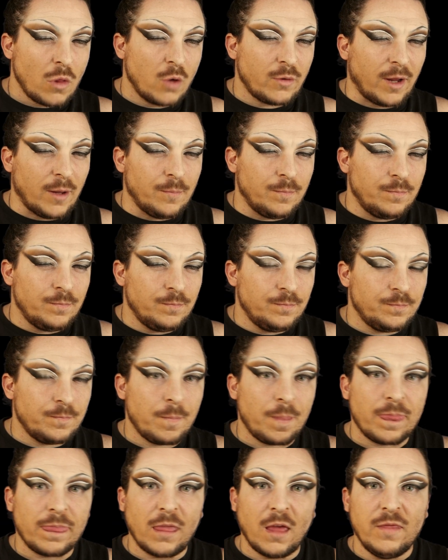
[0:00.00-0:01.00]
Okay,
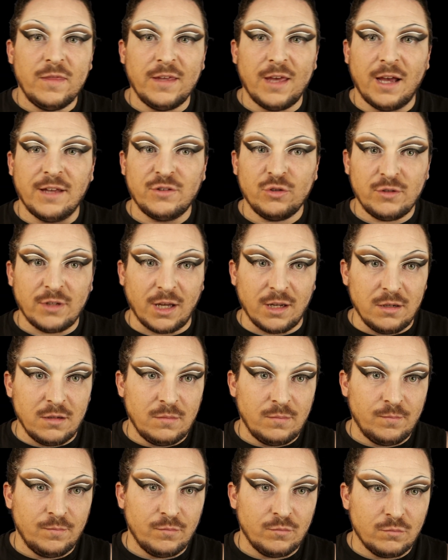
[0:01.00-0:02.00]
the eyes are done.
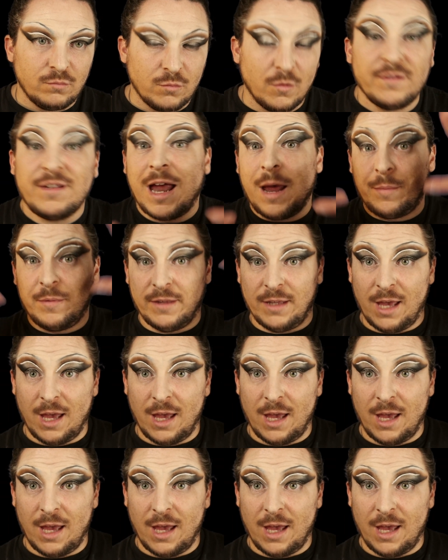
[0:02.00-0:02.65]
On top of the